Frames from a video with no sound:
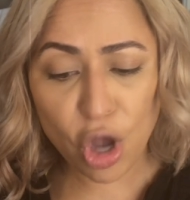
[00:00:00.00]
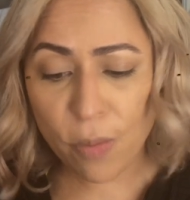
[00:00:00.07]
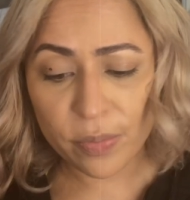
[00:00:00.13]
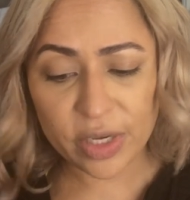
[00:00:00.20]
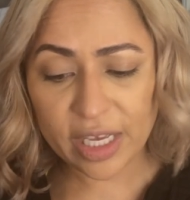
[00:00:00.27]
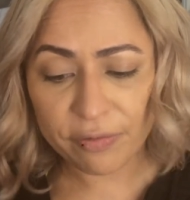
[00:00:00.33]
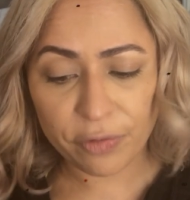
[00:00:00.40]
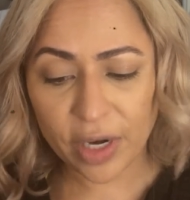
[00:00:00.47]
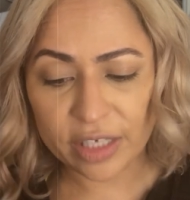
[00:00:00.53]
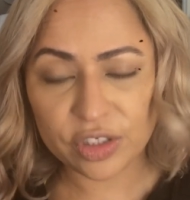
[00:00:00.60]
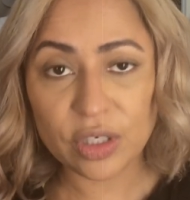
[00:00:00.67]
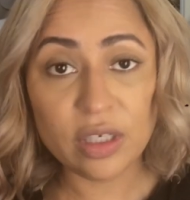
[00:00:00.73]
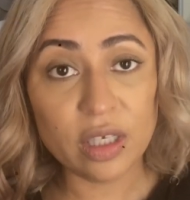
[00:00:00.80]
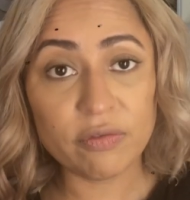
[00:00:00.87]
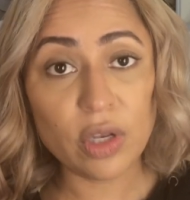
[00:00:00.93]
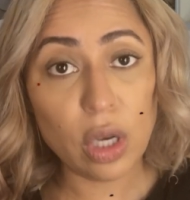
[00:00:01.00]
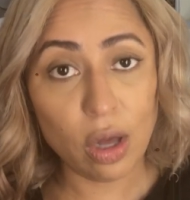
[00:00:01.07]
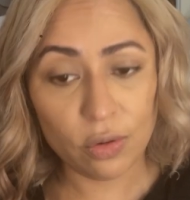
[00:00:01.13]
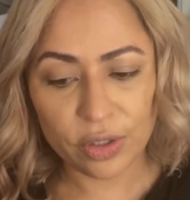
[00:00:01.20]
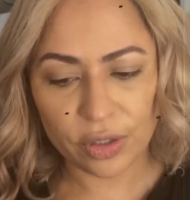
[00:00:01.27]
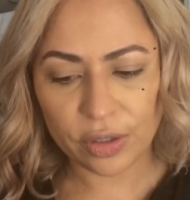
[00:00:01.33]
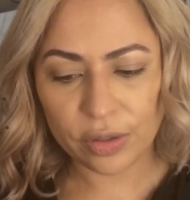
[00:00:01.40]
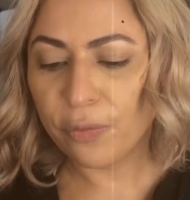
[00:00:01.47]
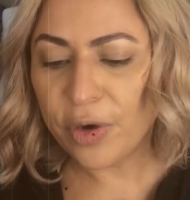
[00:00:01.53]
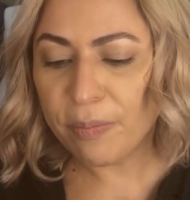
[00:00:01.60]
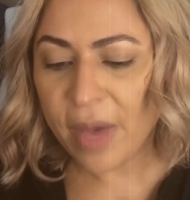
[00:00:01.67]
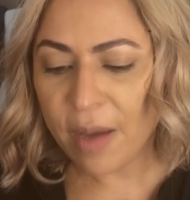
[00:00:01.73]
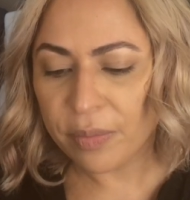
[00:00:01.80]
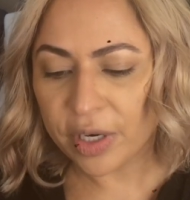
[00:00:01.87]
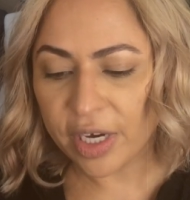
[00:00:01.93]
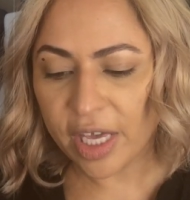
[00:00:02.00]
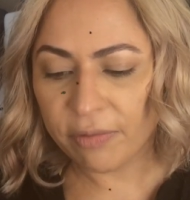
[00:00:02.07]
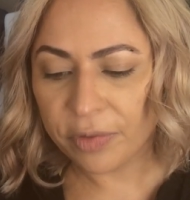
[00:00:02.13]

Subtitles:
don't be afraid to leave longer. Remember,